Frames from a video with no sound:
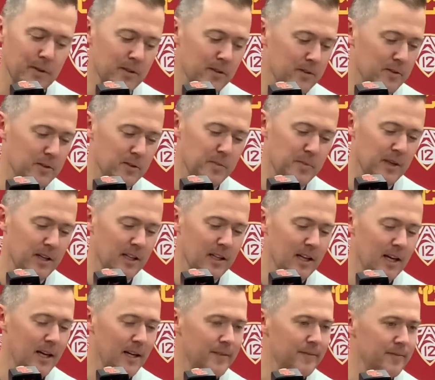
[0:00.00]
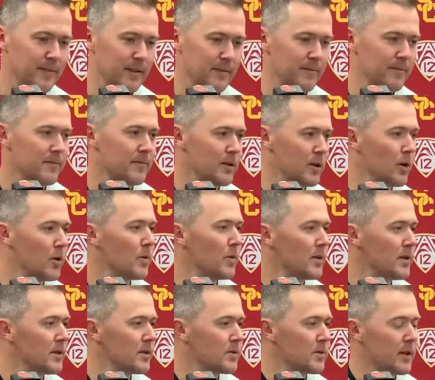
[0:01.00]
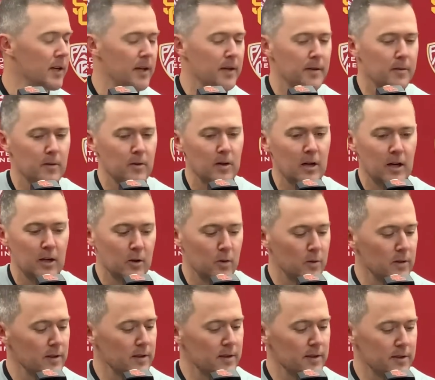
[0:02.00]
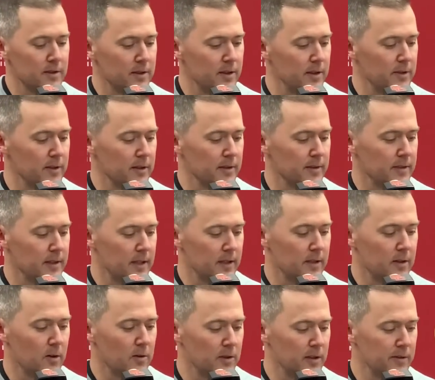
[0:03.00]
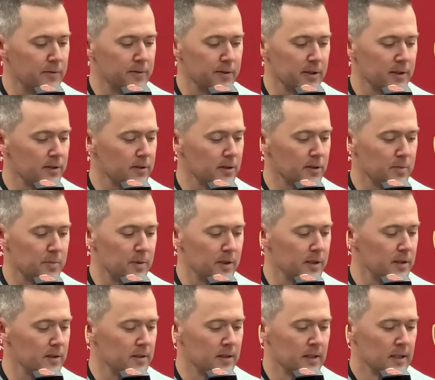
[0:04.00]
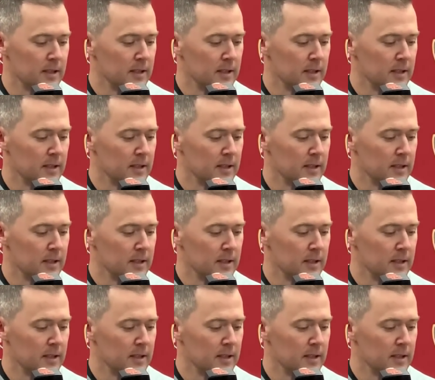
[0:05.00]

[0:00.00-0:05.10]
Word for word: There, there's been a lot go in this game or a lot go into the season, and our defense has been